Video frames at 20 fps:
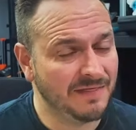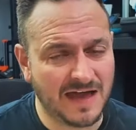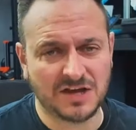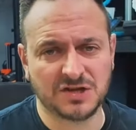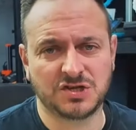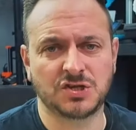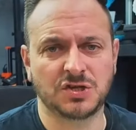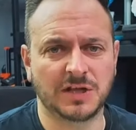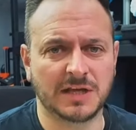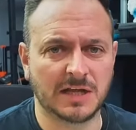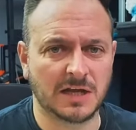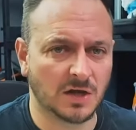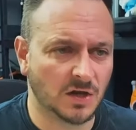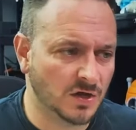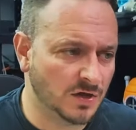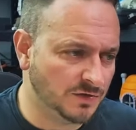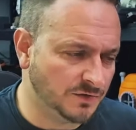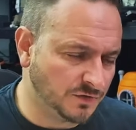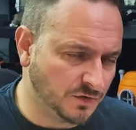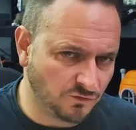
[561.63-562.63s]
that should
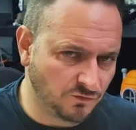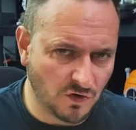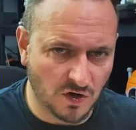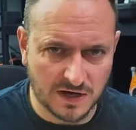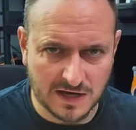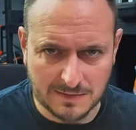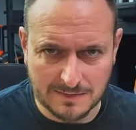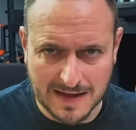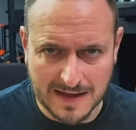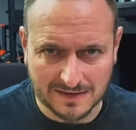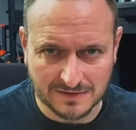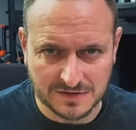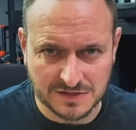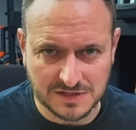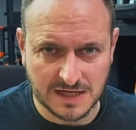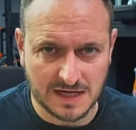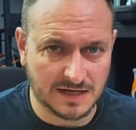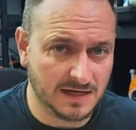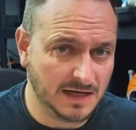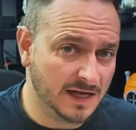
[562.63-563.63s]
include the Rocky
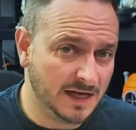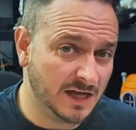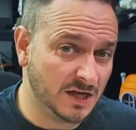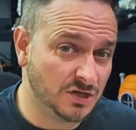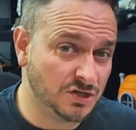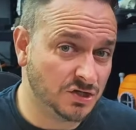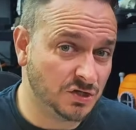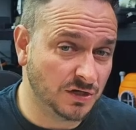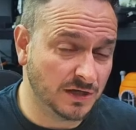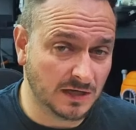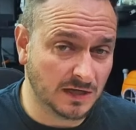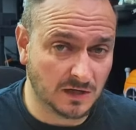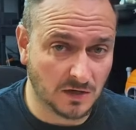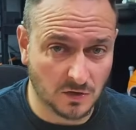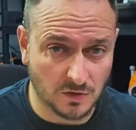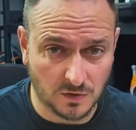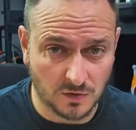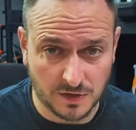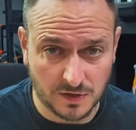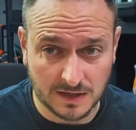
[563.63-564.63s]
Mountain. It should
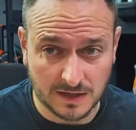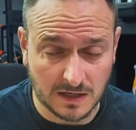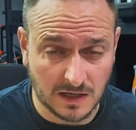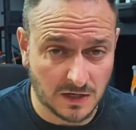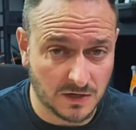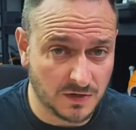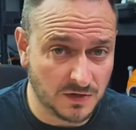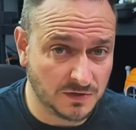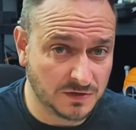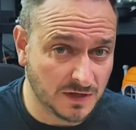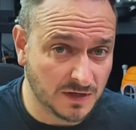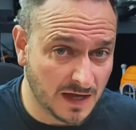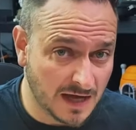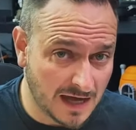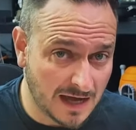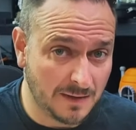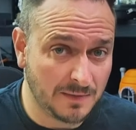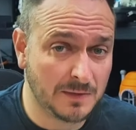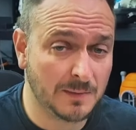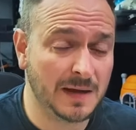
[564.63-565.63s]
include
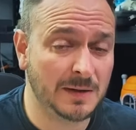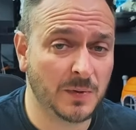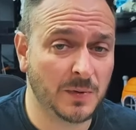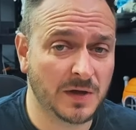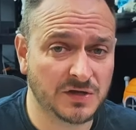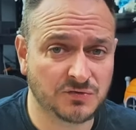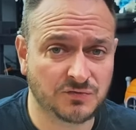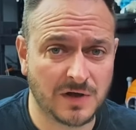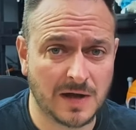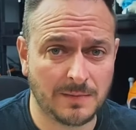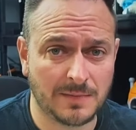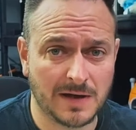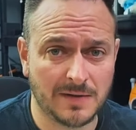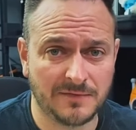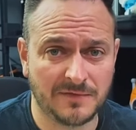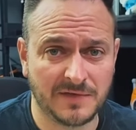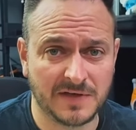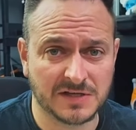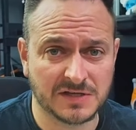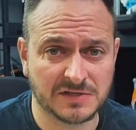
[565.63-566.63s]
the Midwest Rep
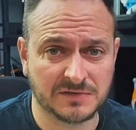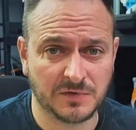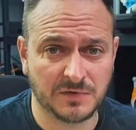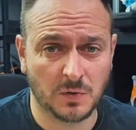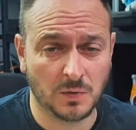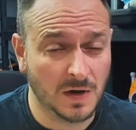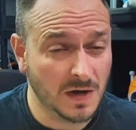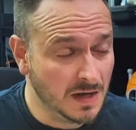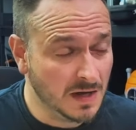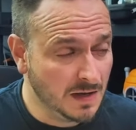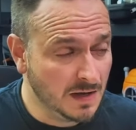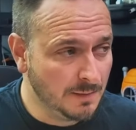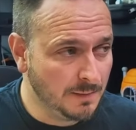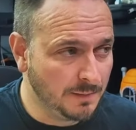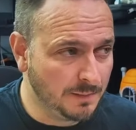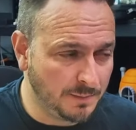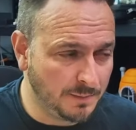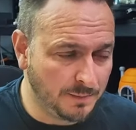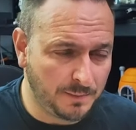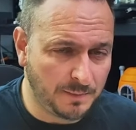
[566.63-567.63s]
Festival,
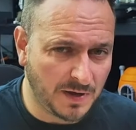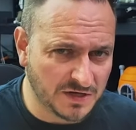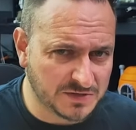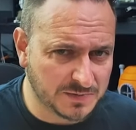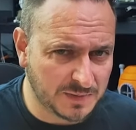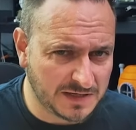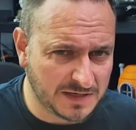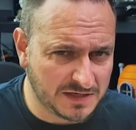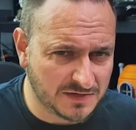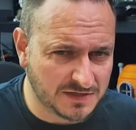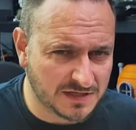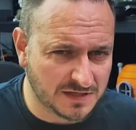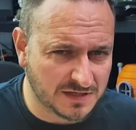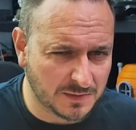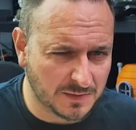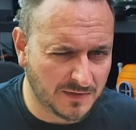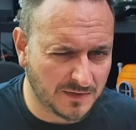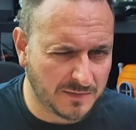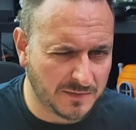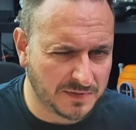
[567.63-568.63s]
possibly doing
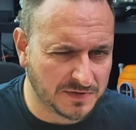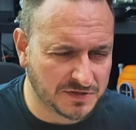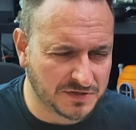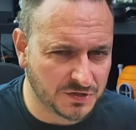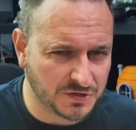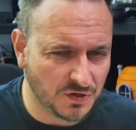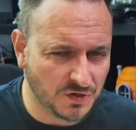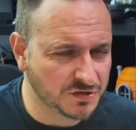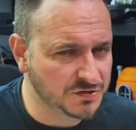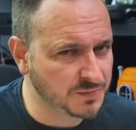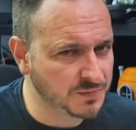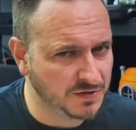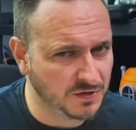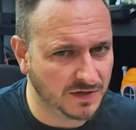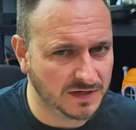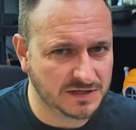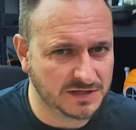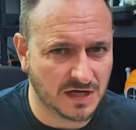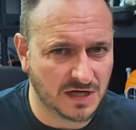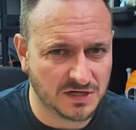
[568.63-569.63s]
something with open source. We're
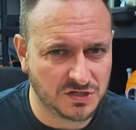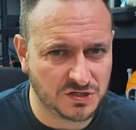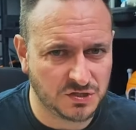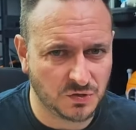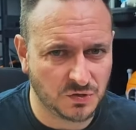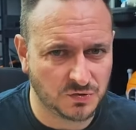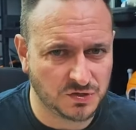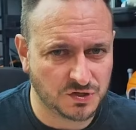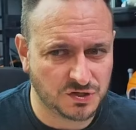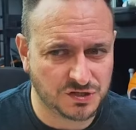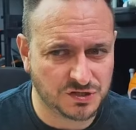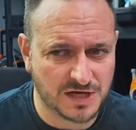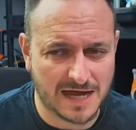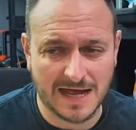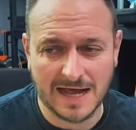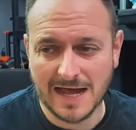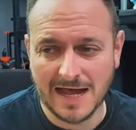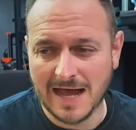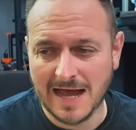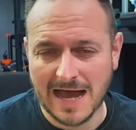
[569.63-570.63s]
not entirely sure just
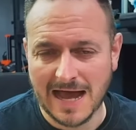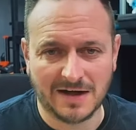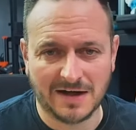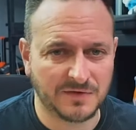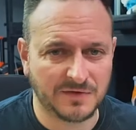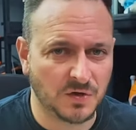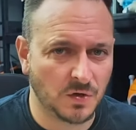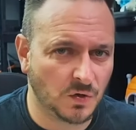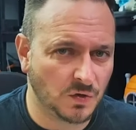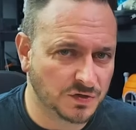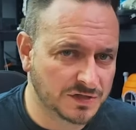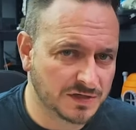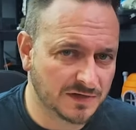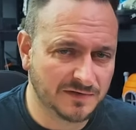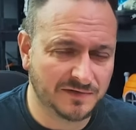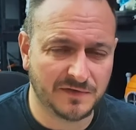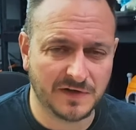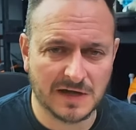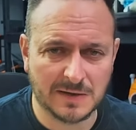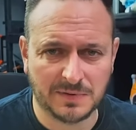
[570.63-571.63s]
yet. And of course,
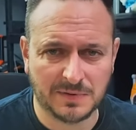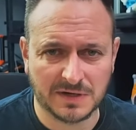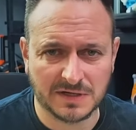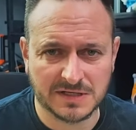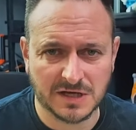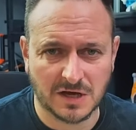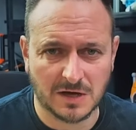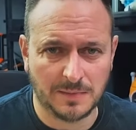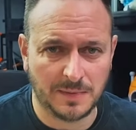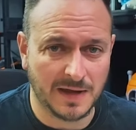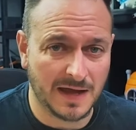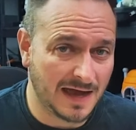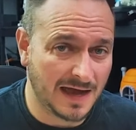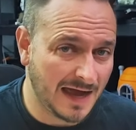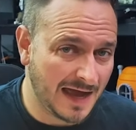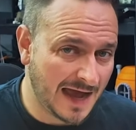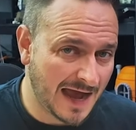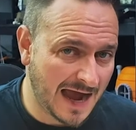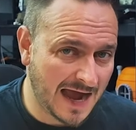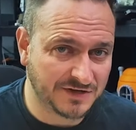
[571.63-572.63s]
3DPrintopia
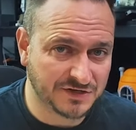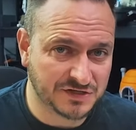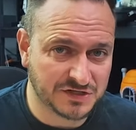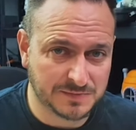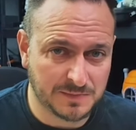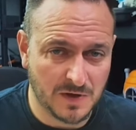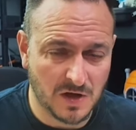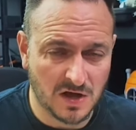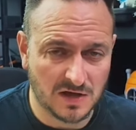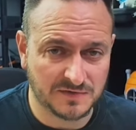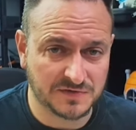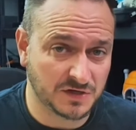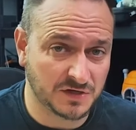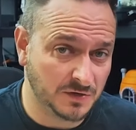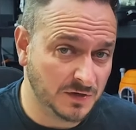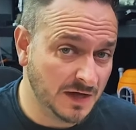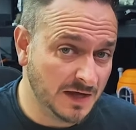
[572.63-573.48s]
and Smurf. So